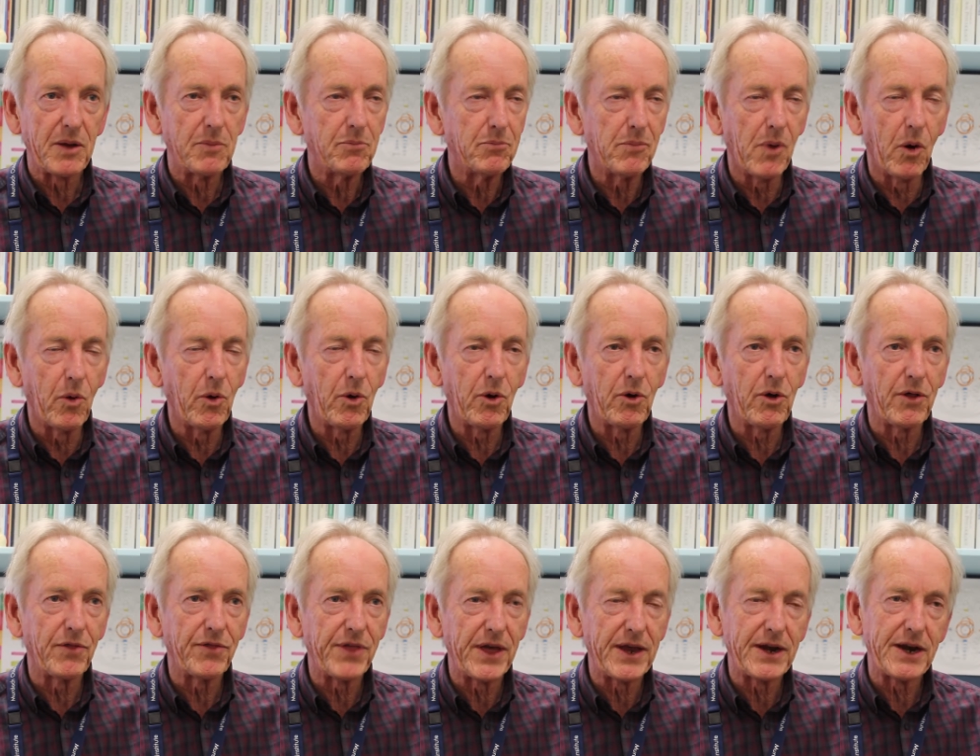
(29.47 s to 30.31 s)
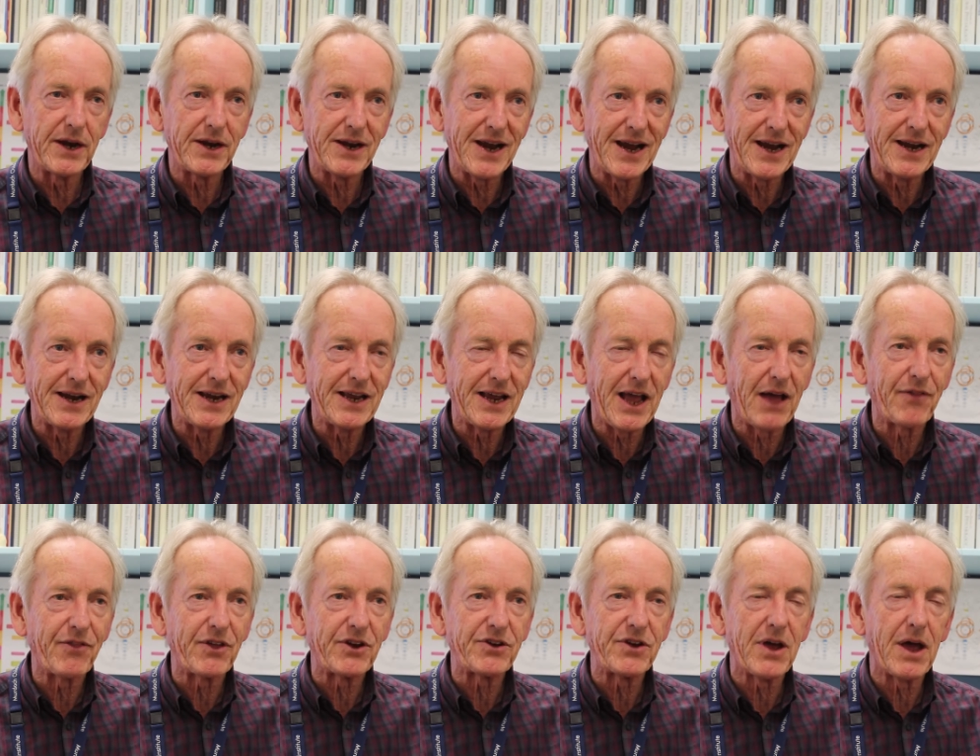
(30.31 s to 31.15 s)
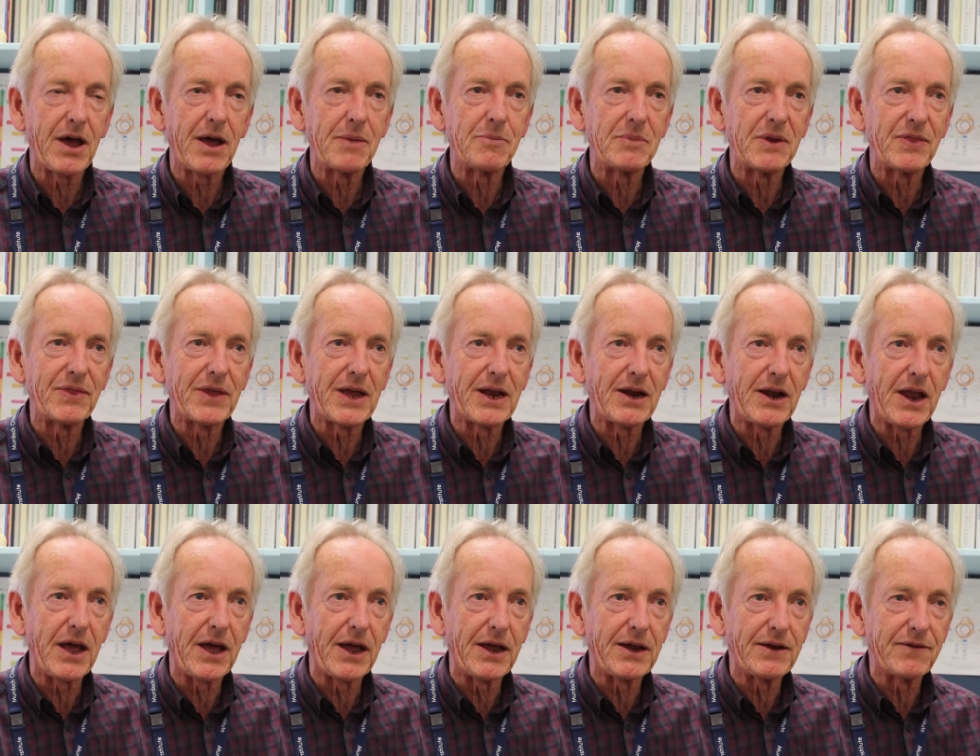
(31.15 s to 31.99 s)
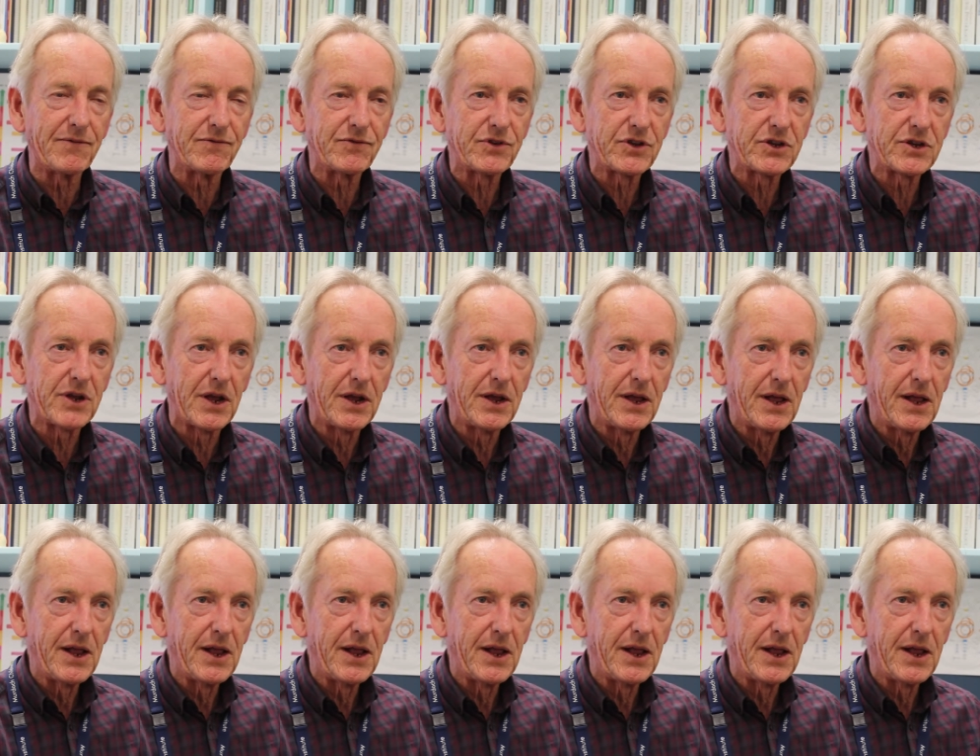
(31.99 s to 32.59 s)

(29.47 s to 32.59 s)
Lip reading: more than at any other time in their lives.